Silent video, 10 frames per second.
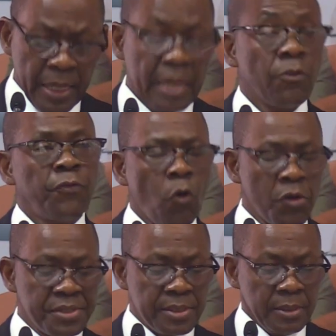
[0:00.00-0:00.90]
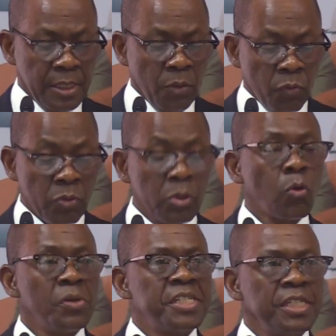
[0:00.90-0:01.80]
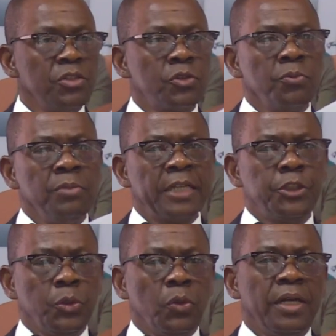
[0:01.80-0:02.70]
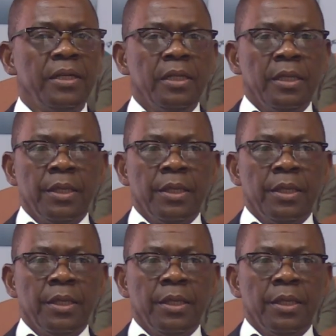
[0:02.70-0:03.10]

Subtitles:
And of course, we will continue to make sure